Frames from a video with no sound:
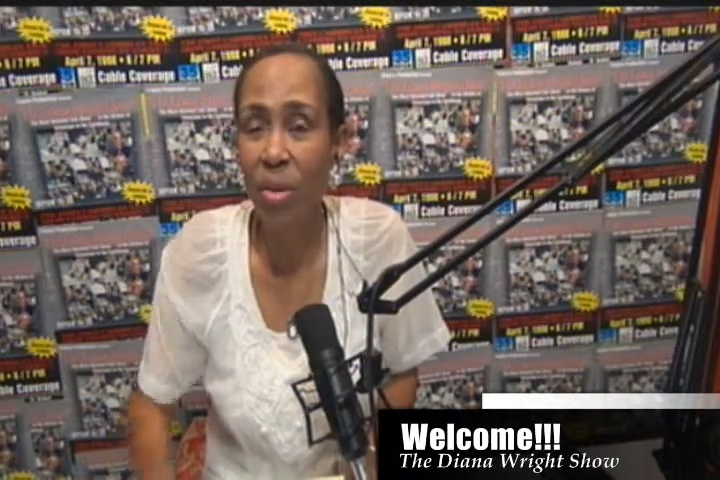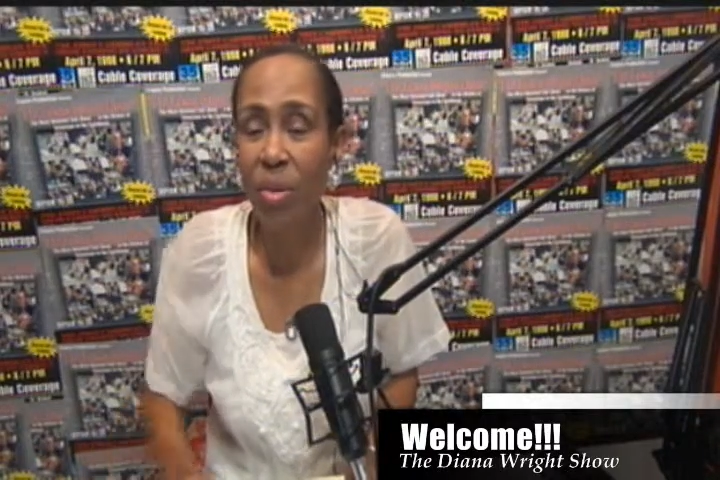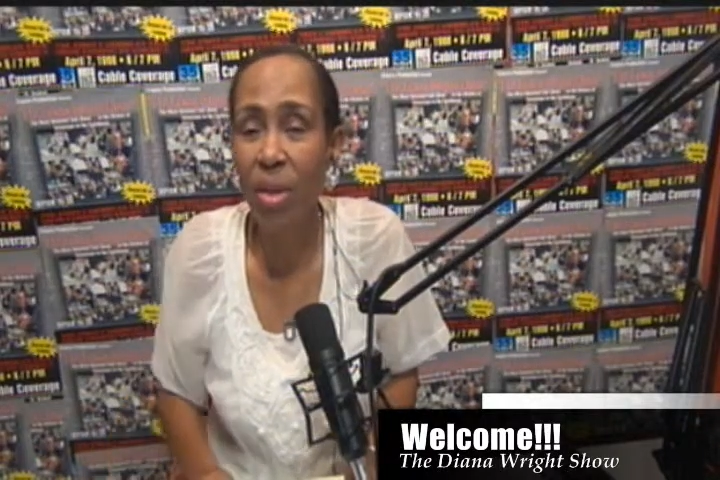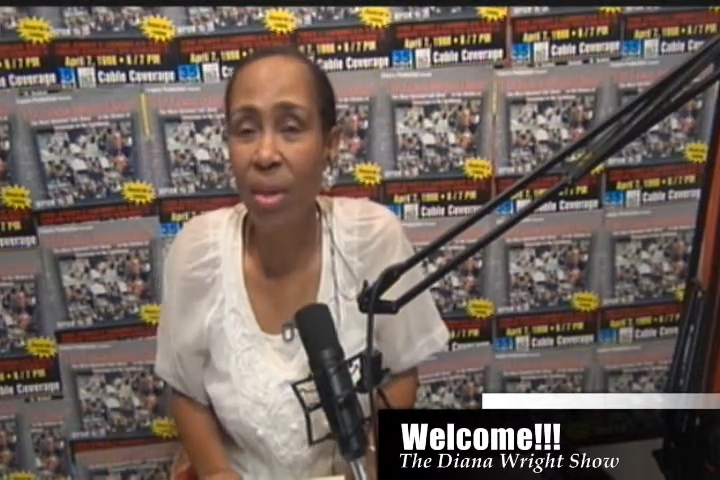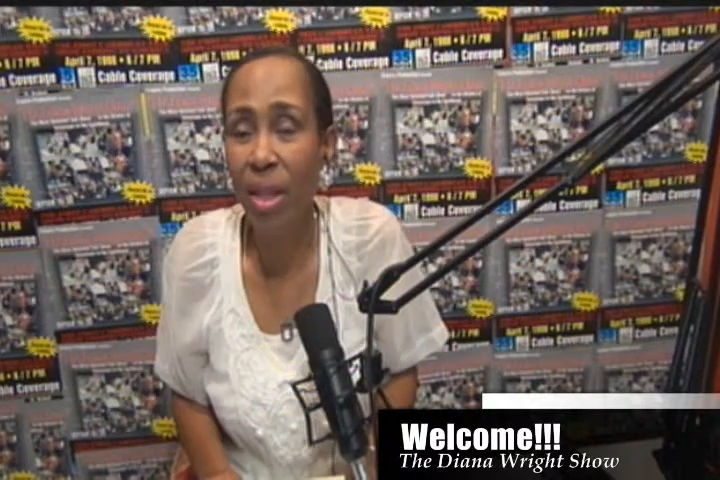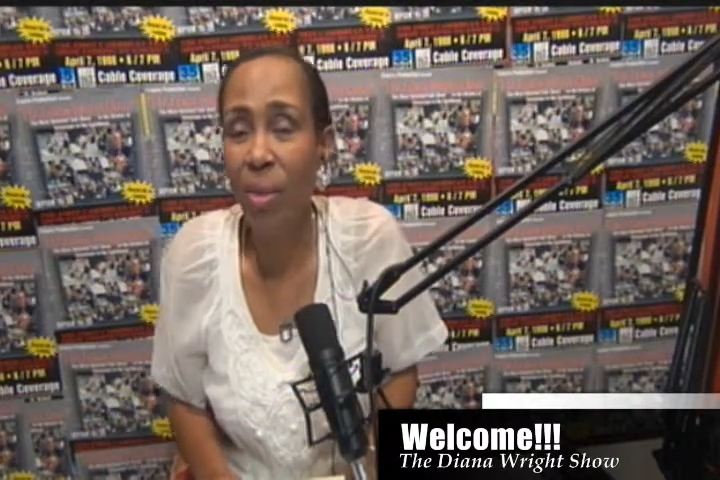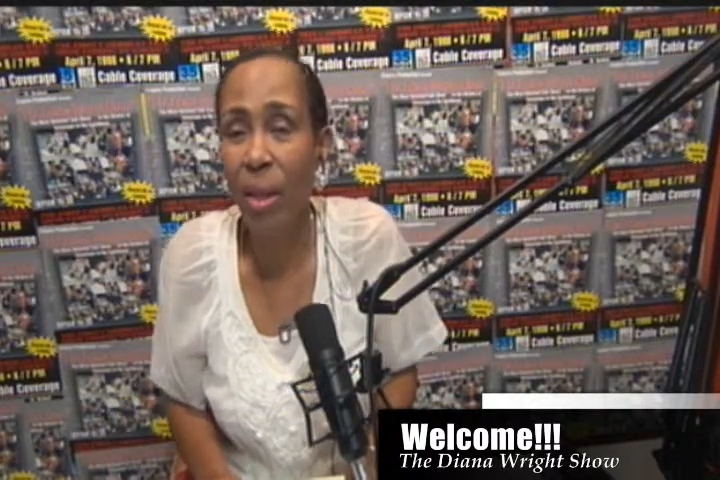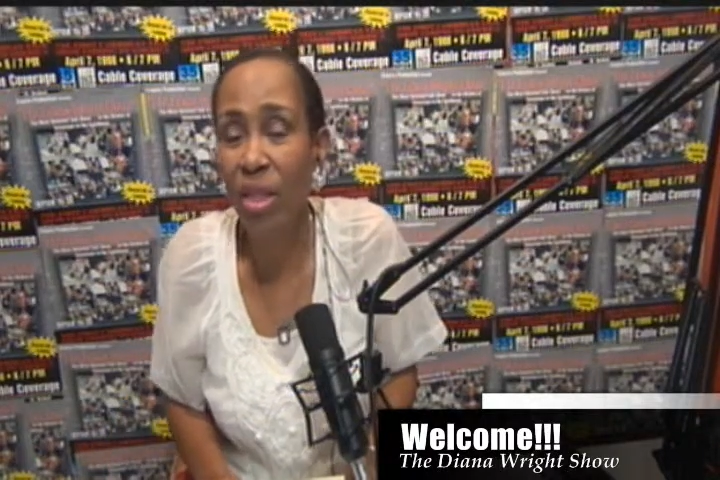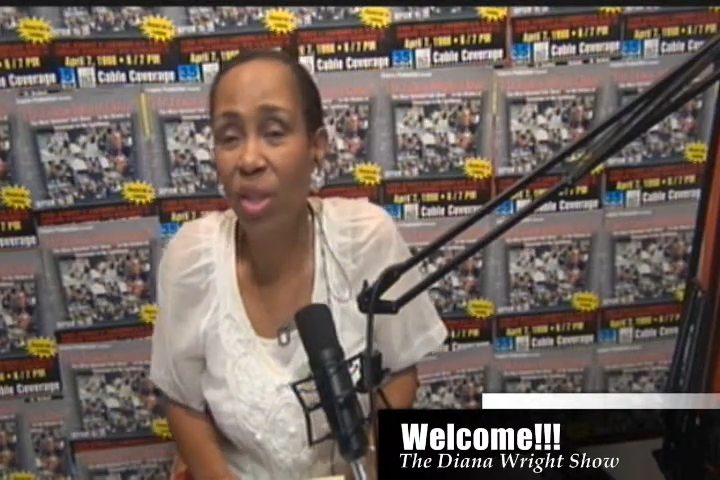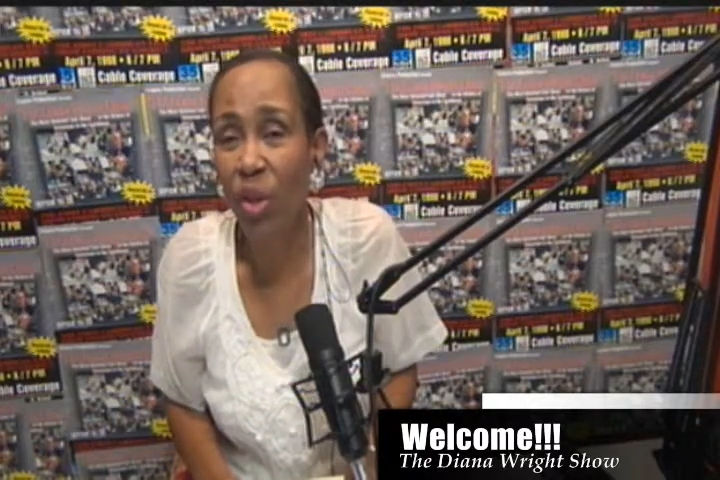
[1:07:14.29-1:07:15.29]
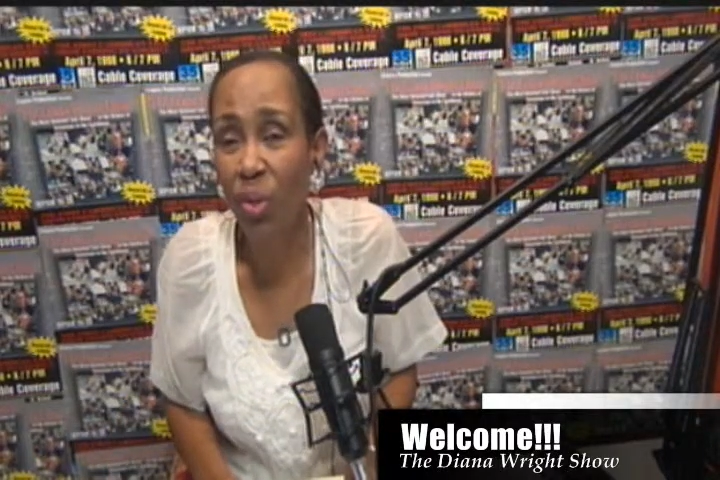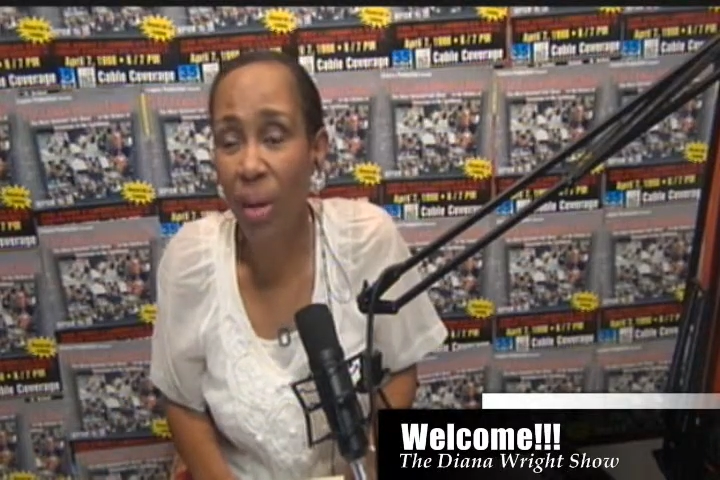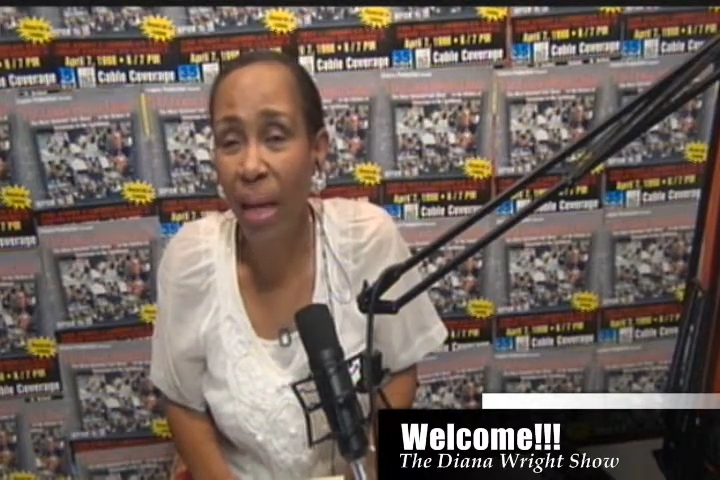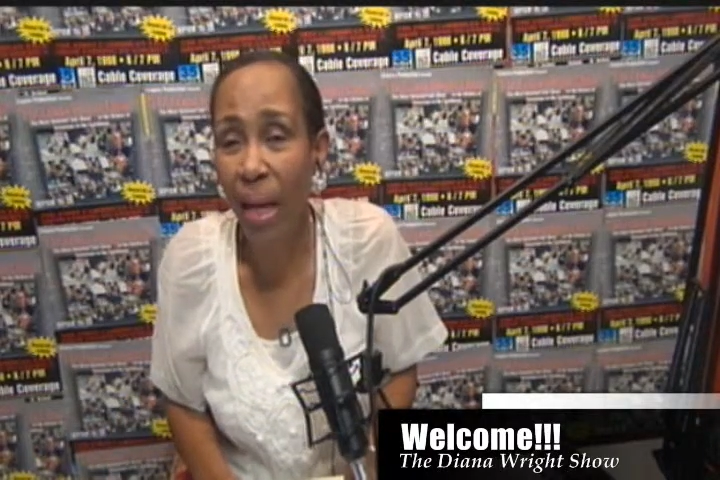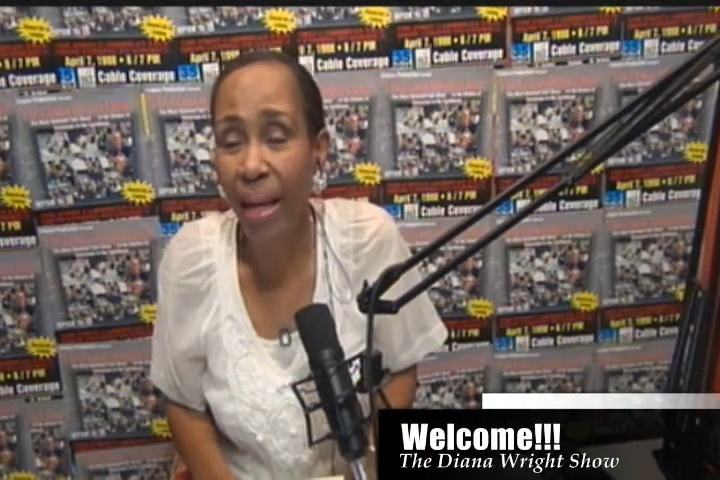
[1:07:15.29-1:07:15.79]
who thought they went to
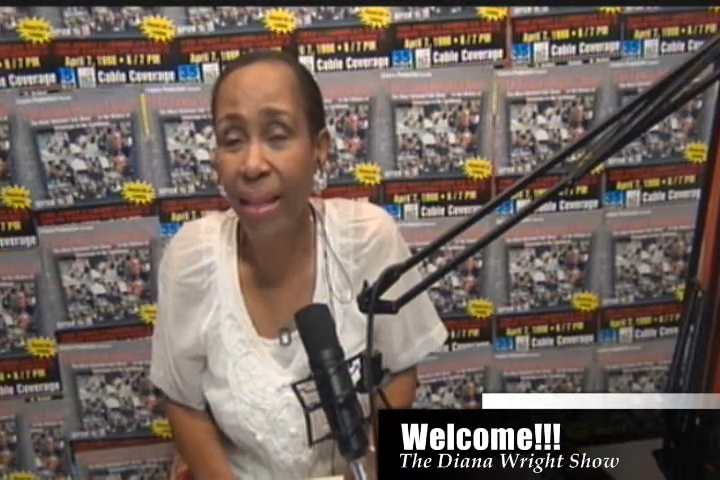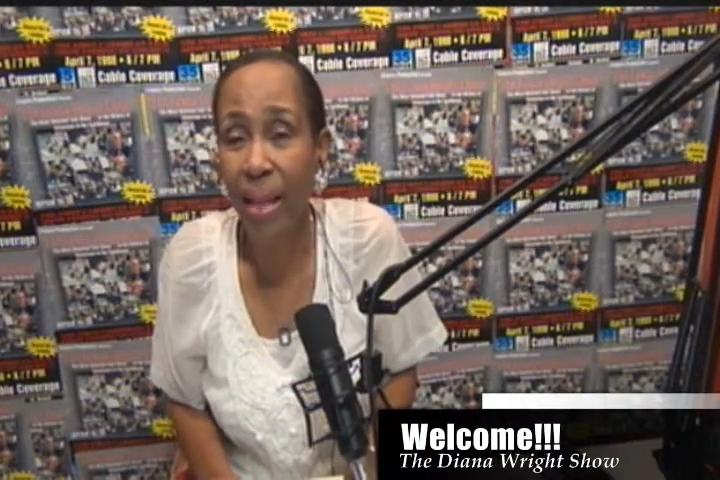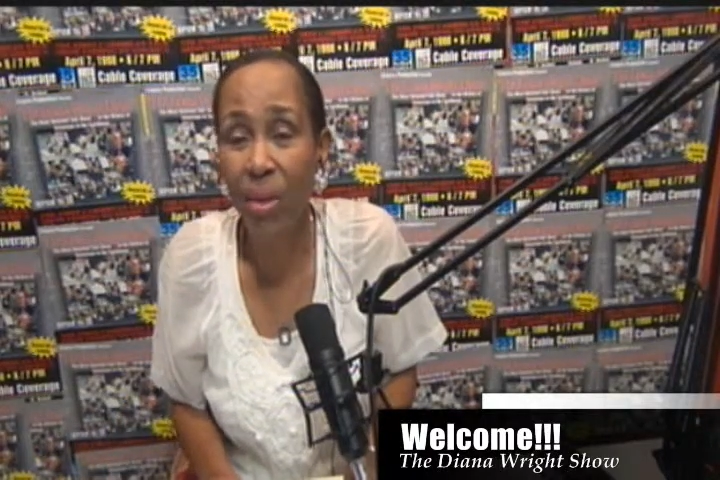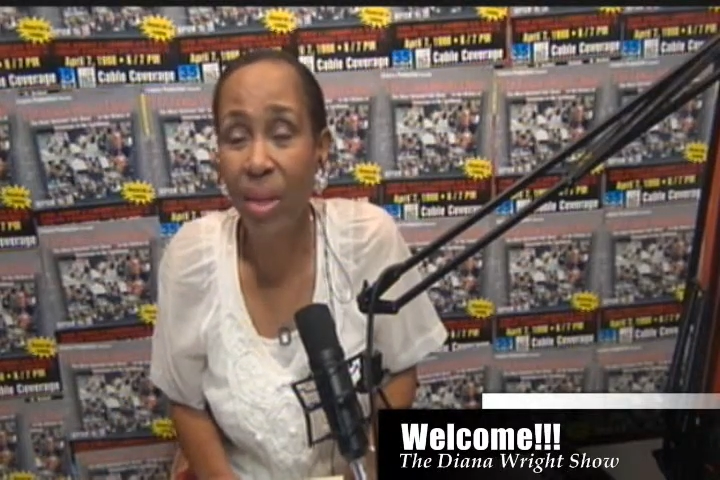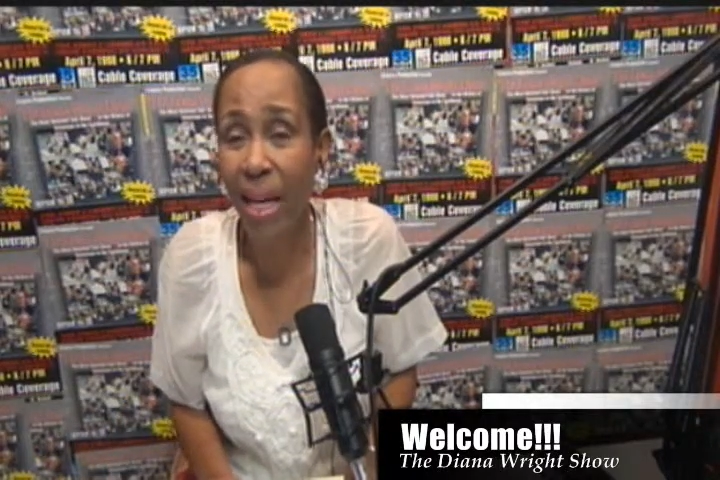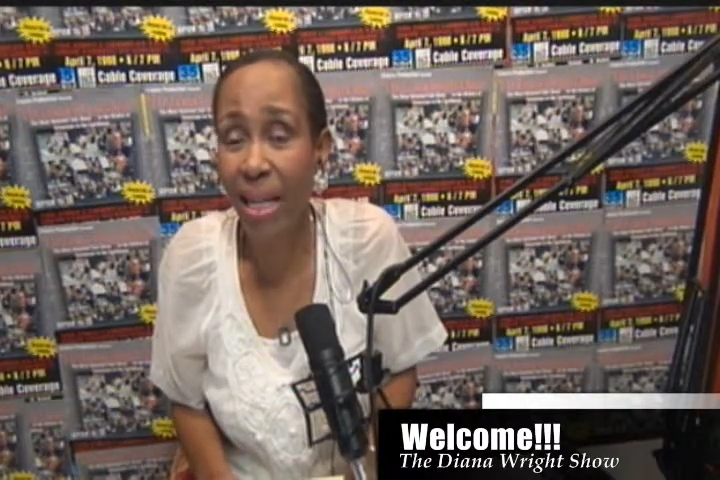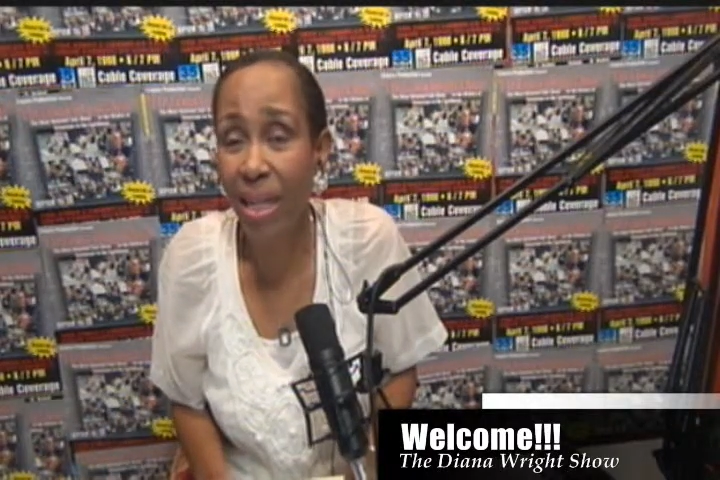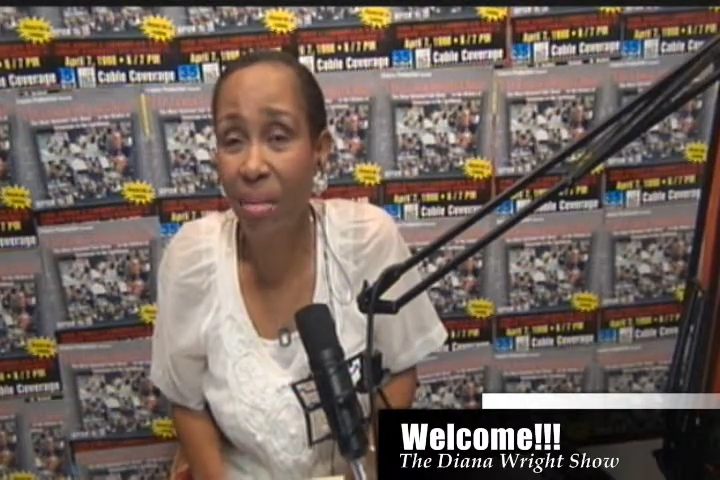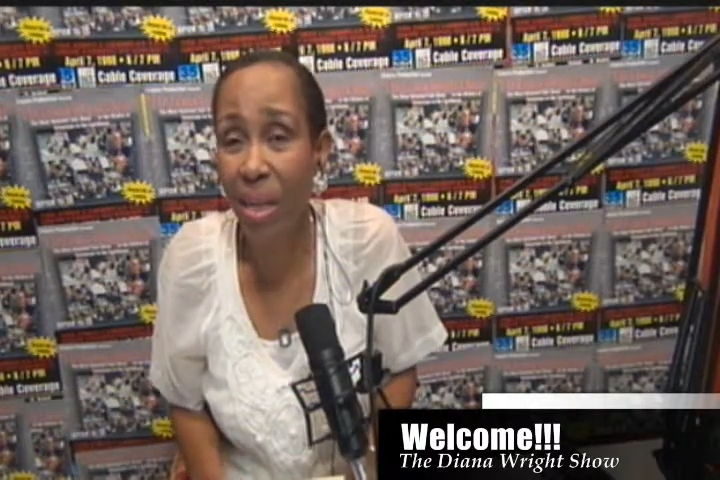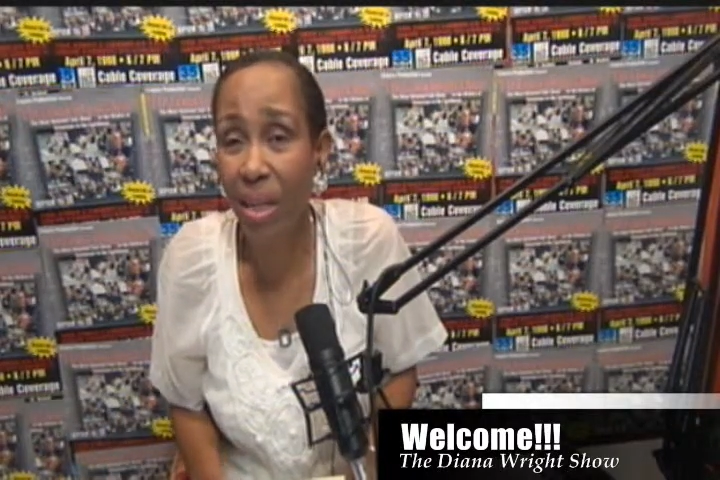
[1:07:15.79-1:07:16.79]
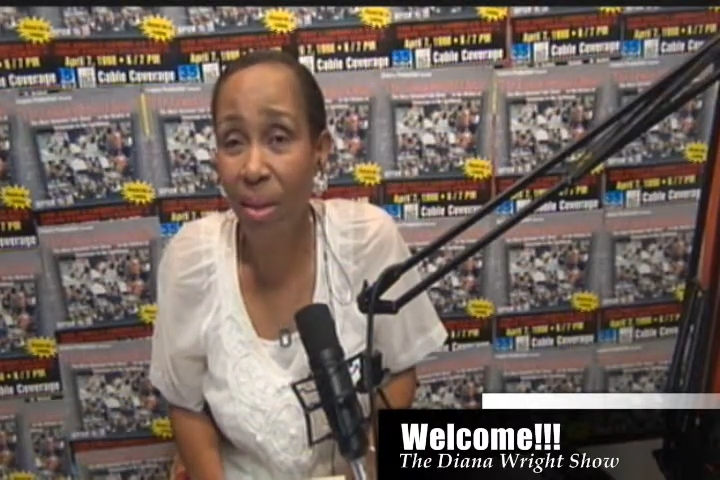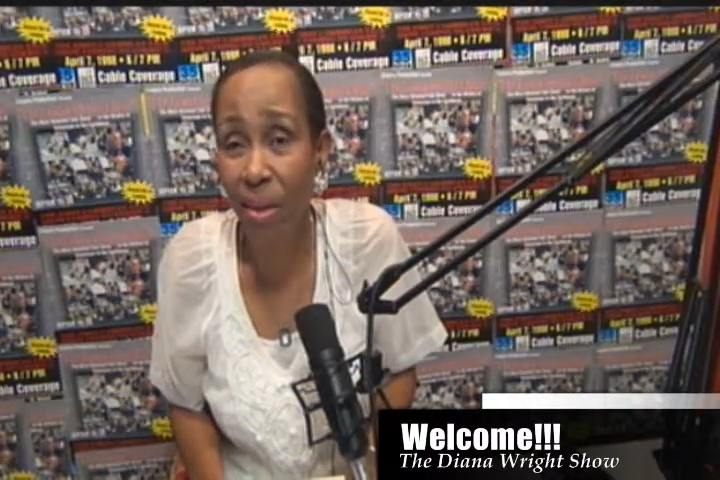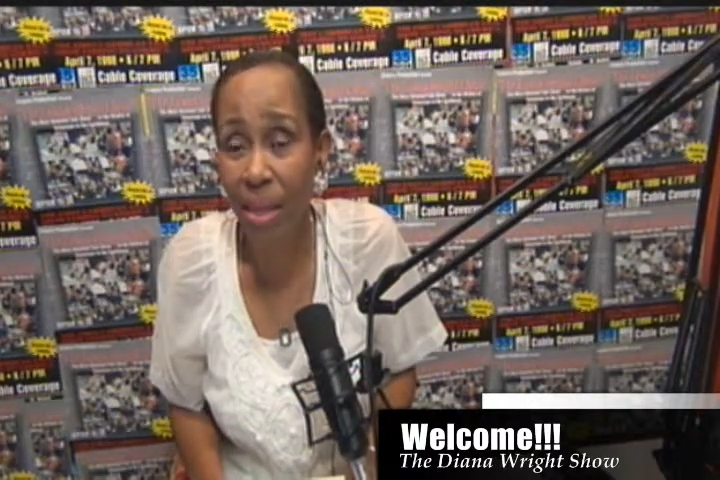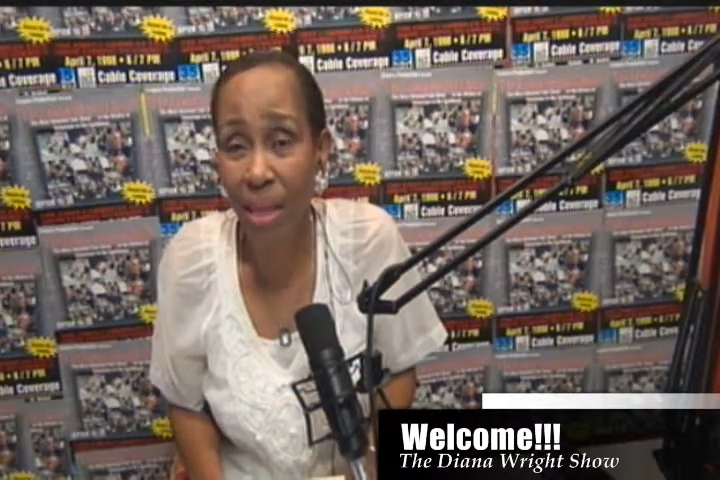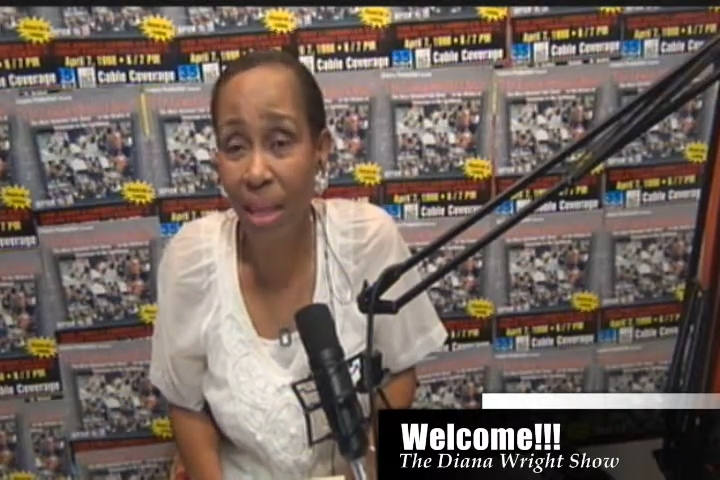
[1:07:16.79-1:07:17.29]
Cuba and they were not going to be noticed.